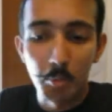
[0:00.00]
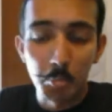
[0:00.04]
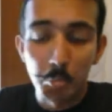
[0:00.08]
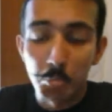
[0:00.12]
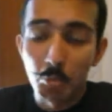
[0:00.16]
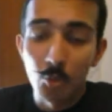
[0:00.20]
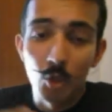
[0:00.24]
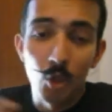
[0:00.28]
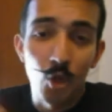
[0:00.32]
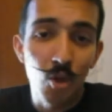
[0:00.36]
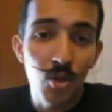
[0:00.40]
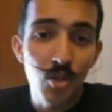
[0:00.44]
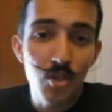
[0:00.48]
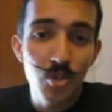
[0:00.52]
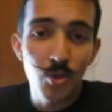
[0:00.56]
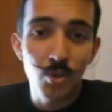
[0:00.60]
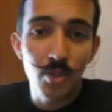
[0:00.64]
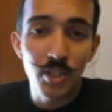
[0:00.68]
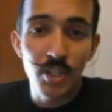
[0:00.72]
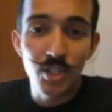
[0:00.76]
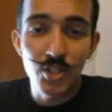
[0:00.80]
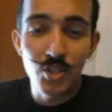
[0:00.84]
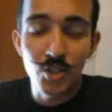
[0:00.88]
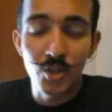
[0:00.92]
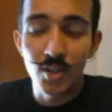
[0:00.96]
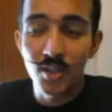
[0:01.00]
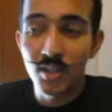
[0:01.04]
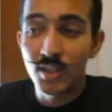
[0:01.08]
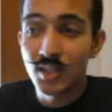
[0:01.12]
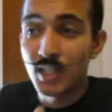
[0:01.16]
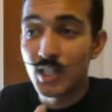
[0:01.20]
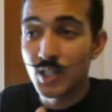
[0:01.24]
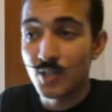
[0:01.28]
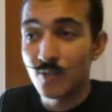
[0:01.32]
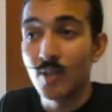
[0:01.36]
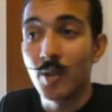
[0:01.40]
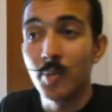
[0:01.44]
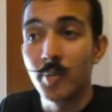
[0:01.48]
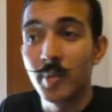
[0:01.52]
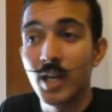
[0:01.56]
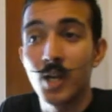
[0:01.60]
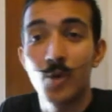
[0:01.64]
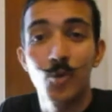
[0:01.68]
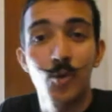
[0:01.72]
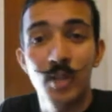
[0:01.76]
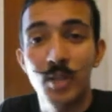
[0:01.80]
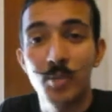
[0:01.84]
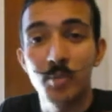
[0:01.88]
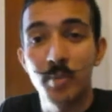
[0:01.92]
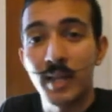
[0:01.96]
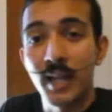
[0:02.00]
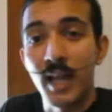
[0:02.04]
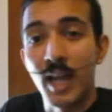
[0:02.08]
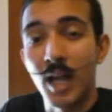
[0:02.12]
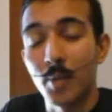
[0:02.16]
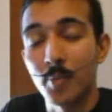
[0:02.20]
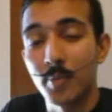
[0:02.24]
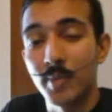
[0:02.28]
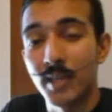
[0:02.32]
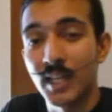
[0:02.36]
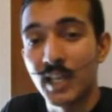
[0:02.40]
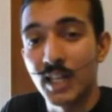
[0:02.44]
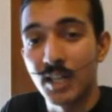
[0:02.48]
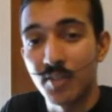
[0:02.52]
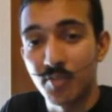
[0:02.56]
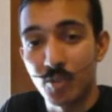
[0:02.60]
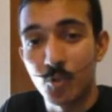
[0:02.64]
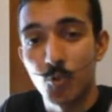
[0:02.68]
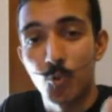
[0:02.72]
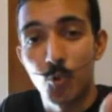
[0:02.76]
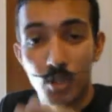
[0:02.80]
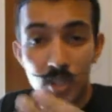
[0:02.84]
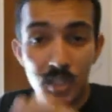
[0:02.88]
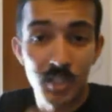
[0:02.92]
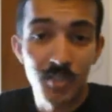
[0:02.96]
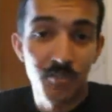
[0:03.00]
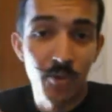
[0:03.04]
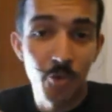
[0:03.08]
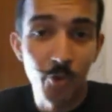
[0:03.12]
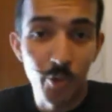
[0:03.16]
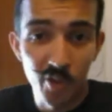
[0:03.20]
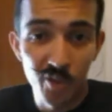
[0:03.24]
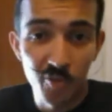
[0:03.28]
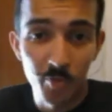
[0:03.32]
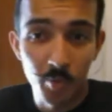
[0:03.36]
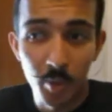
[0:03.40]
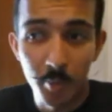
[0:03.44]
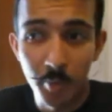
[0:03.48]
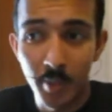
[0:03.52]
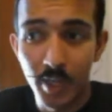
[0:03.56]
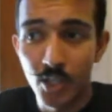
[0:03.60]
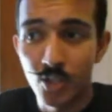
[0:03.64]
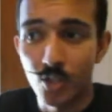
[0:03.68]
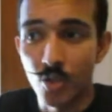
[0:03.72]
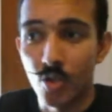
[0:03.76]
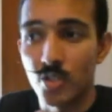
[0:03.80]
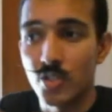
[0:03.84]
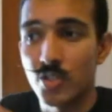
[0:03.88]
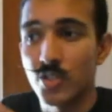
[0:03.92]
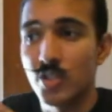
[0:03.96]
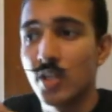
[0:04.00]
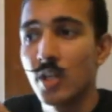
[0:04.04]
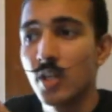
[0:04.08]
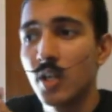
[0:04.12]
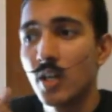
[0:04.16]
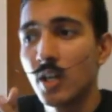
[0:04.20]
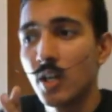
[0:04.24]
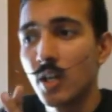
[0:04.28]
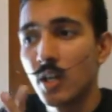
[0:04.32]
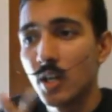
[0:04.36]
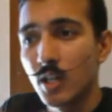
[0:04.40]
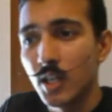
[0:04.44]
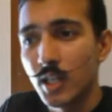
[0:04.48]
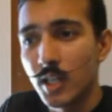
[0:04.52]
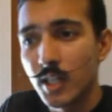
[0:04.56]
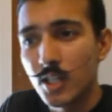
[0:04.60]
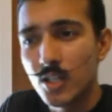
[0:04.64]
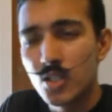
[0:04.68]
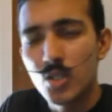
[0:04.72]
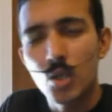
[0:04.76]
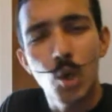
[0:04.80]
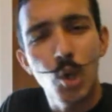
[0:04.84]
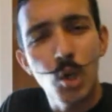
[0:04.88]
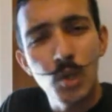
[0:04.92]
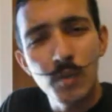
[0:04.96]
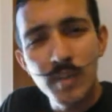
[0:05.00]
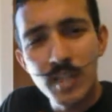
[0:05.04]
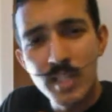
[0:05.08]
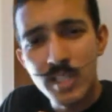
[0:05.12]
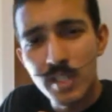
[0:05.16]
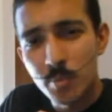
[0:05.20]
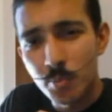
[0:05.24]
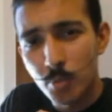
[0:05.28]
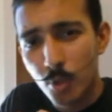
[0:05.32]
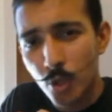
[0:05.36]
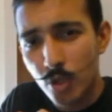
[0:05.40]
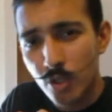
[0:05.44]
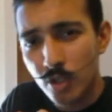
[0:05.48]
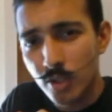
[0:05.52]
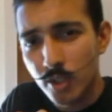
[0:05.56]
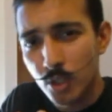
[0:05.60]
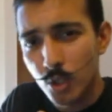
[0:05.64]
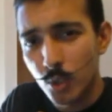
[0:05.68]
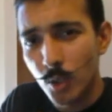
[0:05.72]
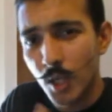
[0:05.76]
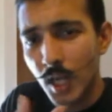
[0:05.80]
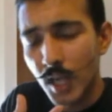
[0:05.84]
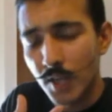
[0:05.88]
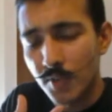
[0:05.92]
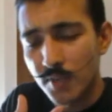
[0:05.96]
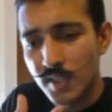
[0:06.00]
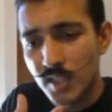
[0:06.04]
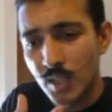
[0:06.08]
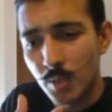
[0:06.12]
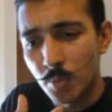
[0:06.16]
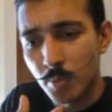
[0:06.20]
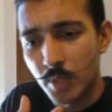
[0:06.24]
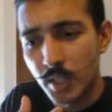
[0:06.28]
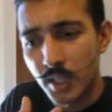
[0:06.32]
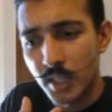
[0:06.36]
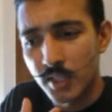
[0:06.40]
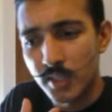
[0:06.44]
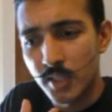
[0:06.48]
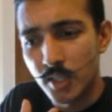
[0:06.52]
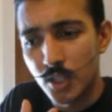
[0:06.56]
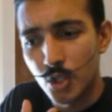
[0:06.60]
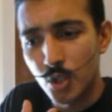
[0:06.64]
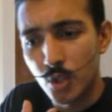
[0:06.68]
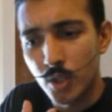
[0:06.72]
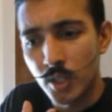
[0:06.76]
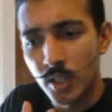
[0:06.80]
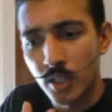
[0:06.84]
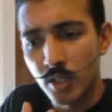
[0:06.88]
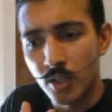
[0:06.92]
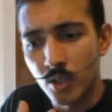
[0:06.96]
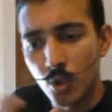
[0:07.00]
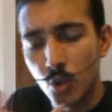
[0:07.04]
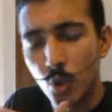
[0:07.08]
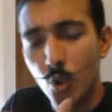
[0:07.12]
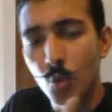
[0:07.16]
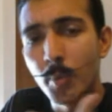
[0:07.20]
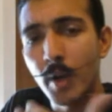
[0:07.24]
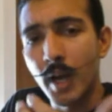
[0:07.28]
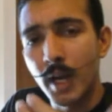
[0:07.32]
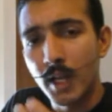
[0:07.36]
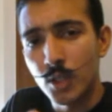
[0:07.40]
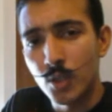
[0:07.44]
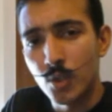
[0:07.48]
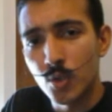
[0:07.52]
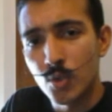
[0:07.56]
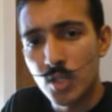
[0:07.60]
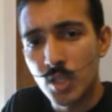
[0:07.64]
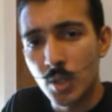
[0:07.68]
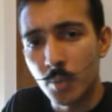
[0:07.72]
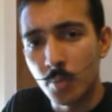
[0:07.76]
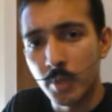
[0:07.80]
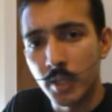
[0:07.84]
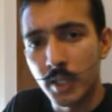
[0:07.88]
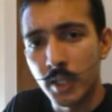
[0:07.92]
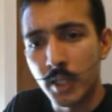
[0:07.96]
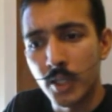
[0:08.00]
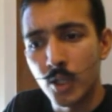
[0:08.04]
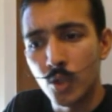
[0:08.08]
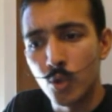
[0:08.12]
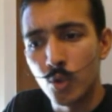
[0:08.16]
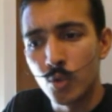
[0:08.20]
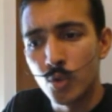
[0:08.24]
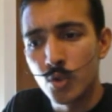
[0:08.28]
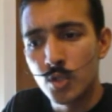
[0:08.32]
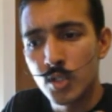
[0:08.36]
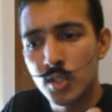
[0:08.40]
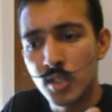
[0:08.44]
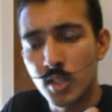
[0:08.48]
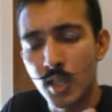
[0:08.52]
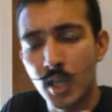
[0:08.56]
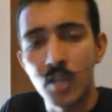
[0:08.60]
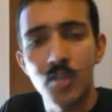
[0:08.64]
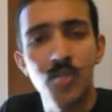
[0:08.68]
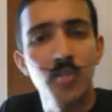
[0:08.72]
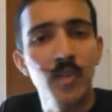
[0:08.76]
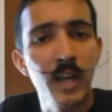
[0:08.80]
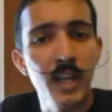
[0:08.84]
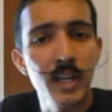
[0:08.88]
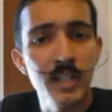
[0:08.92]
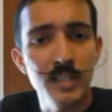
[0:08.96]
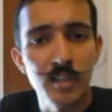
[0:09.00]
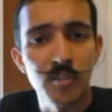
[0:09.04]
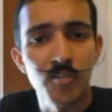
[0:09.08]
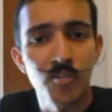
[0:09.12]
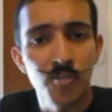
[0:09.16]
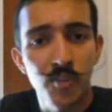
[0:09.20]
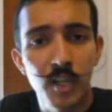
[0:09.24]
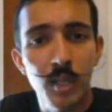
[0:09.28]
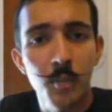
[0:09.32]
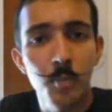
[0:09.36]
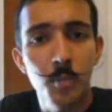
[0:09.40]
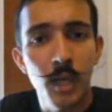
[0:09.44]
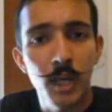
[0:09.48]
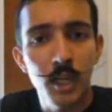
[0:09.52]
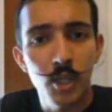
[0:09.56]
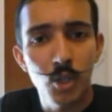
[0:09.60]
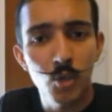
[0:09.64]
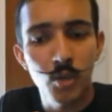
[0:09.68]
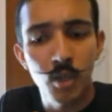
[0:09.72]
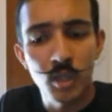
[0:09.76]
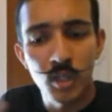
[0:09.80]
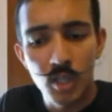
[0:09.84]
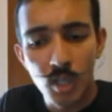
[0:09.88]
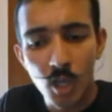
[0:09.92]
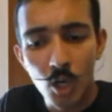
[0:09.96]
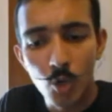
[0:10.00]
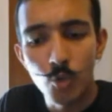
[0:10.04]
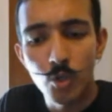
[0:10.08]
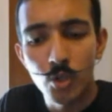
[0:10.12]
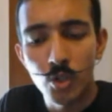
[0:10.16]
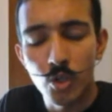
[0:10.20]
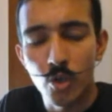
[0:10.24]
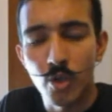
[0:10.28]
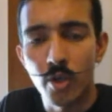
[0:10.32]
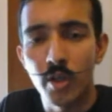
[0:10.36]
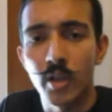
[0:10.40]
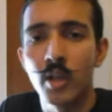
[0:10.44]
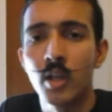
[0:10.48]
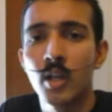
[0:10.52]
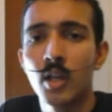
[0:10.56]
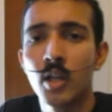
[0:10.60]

Long story short, this webinar wouldn't be happening if it wasn't for one of my mentors. It's always important to have somebody that you can go back to, somebody whose advice and feedback you can count on